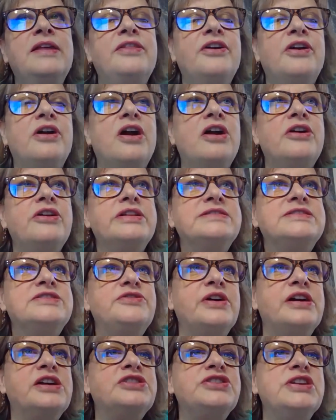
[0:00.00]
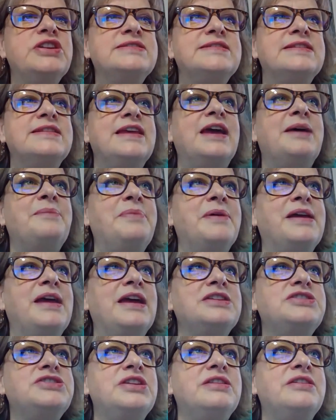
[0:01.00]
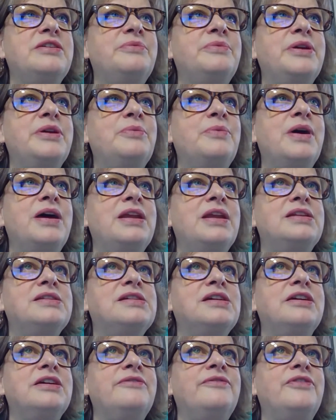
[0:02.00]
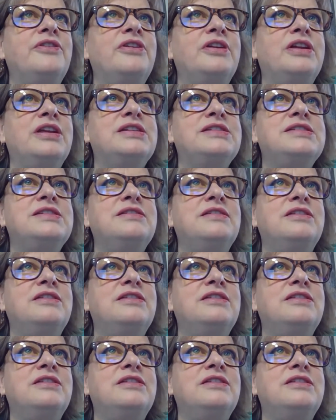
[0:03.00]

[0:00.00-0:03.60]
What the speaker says: there are instructions in the application that we want it converted,